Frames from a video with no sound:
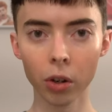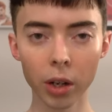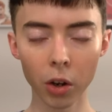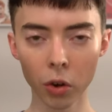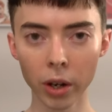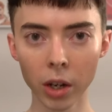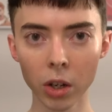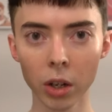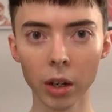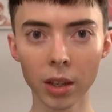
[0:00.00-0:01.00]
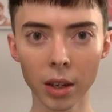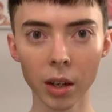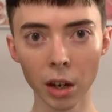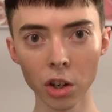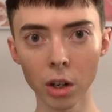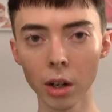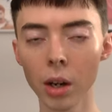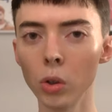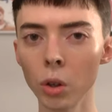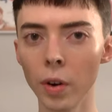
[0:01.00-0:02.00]
degradation and skin aging.
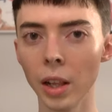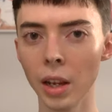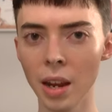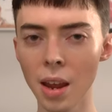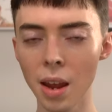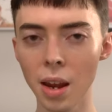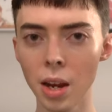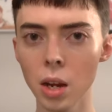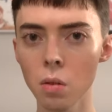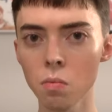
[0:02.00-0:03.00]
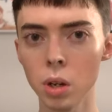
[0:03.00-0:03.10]
Ultraviolet A